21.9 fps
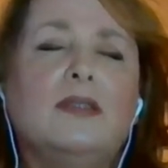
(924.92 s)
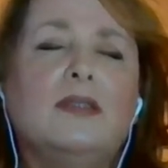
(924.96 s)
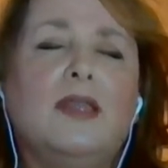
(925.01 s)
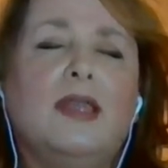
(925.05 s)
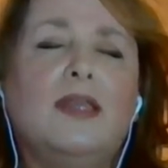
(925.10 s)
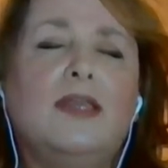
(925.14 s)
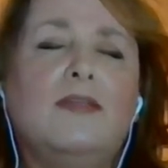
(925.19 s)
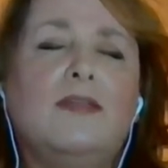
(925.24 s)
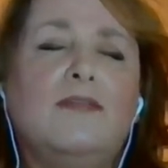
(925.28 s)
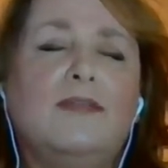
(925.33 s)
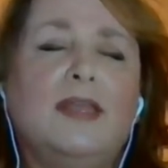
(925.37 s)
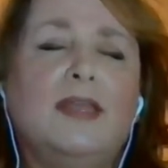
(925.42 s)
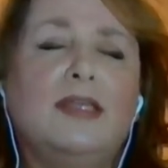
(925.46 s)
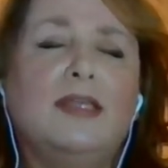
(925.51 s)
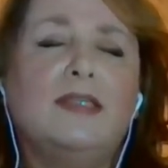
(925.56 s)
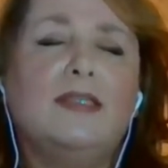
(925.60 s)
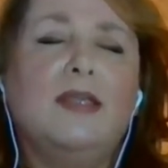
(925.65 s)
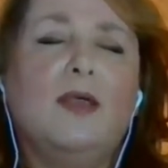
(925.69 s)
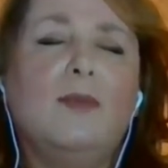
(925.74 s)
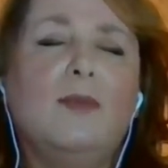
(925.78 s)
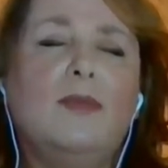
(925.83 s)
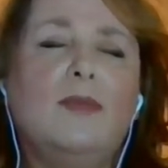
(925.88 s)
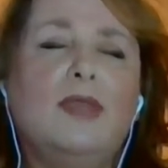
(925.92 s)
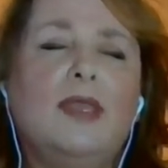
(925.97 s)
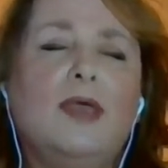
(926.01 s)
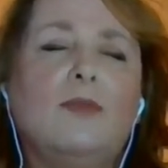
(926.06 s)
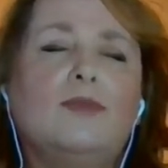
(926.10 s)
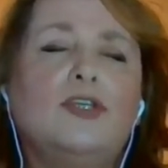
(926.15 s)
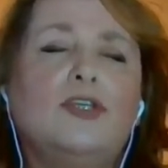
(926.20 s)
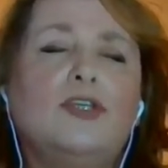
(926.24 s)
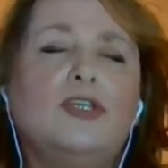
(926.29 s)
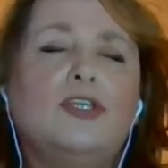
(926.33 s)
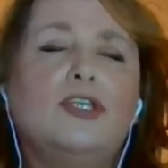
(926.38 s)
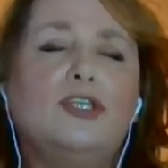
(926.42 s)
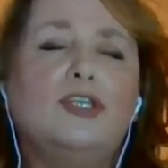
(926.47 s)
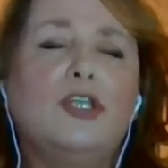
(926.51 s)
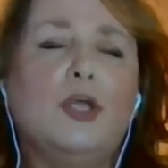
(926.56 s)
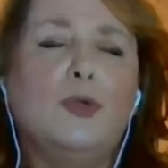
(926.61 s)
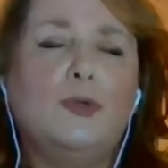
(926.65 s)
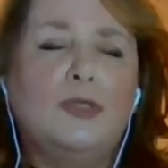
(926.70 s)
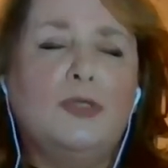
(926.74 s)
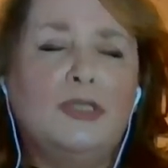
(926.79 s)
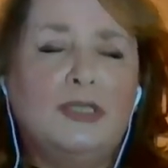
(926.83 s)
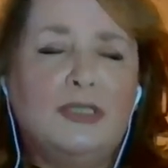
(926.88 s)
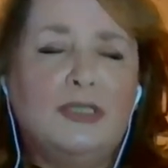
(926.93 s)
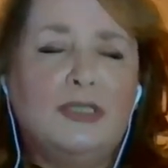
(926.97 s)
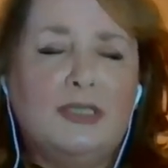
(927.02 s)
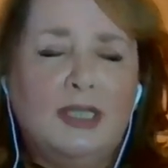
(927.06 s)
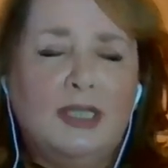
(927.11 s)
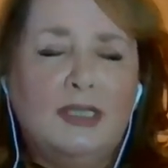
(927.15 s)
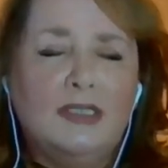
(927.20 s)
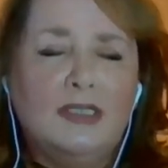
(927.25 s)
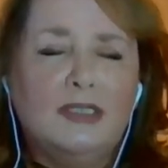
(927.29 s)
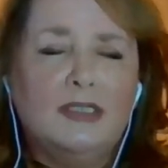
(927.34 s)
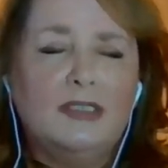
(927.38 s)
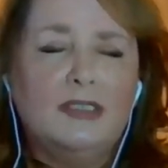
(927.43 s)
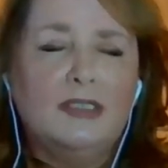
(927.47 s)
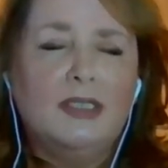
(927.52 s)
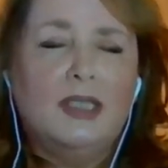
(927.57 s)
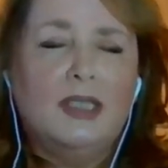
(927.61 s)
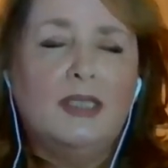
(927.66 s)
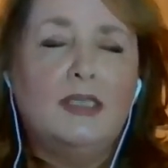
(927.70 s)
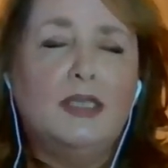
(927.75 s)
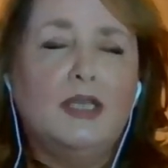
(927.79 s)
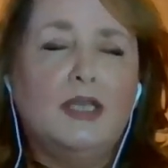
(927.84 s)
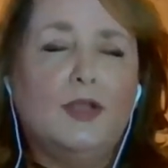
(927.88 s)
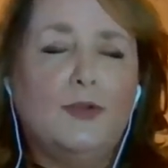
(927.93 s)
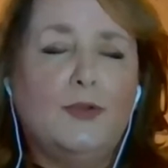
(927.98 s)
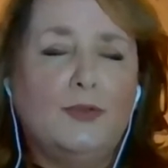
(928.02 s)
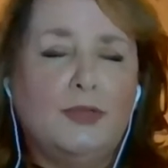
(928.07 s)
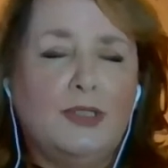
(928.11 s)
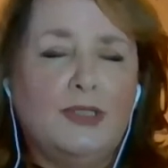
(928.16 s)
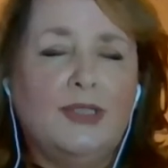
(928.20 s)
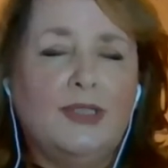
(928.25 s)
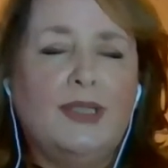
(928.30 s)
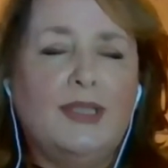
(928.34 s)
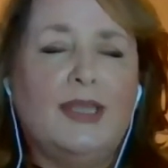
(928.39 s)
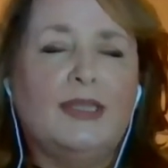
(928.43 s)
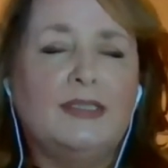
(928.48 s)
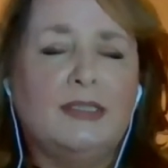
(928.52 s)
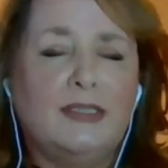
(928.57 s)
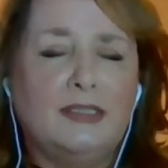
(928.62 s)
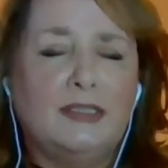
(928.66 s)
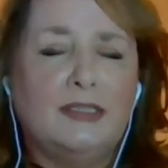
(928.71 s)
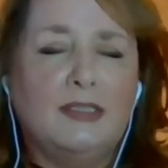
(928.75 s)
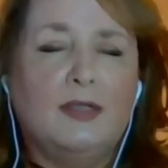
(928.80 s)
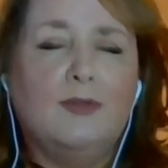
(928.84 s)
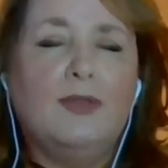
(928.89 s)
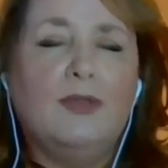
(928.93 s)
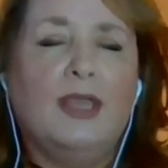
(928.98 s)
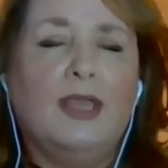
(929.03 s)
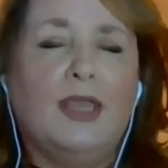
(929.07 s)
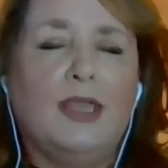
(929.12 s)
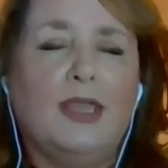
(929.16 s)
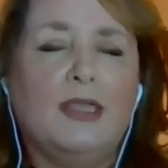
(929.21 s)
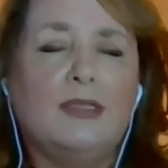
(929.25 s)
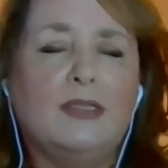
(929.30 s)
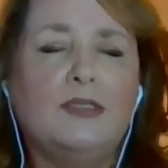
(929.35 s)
And if that's coming up, just notice it and know that that is okay.